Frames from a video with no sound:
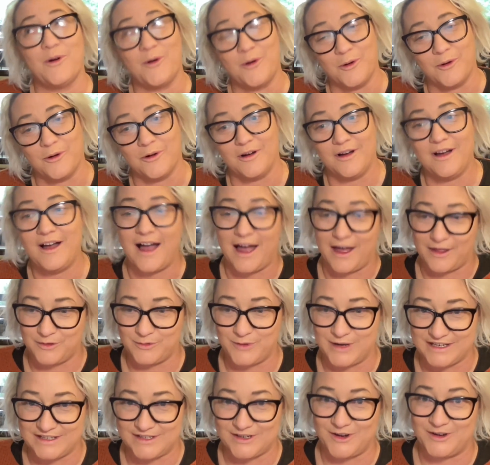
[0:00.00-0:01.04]
or
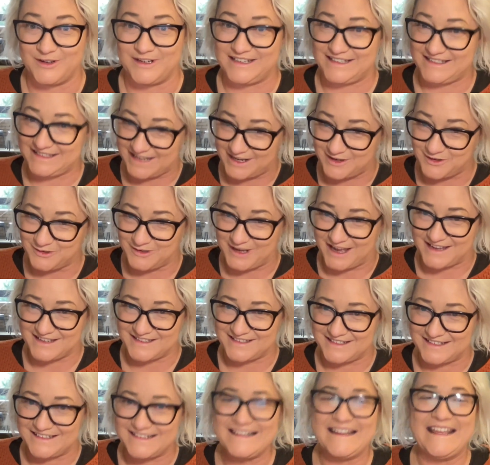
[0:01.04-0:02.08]
otherwise known as
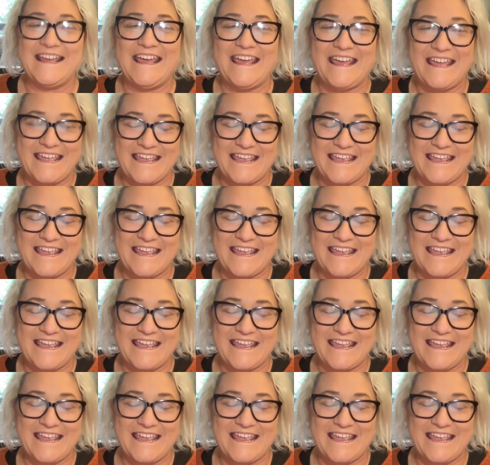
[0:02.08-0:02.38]
Zettelkasten,